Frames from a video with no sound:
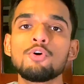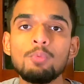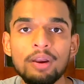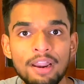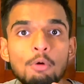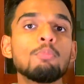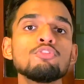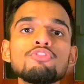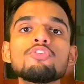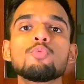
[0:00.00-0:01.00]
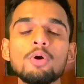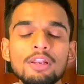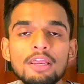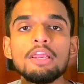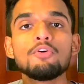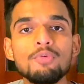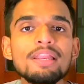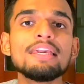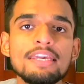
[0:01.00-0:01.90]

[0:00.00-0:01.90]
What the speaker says: where now most of the world really